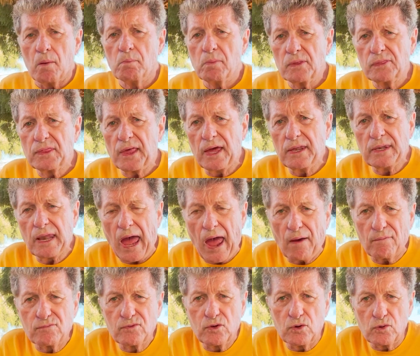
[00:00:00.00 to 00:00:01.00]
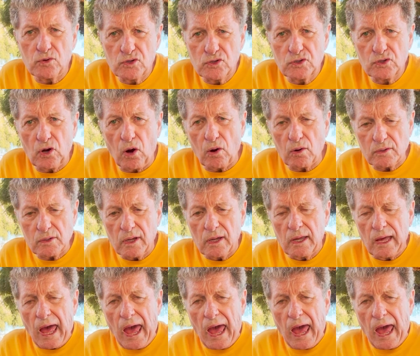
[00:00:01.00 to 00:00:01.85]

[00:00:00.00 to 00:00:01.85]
But then after you start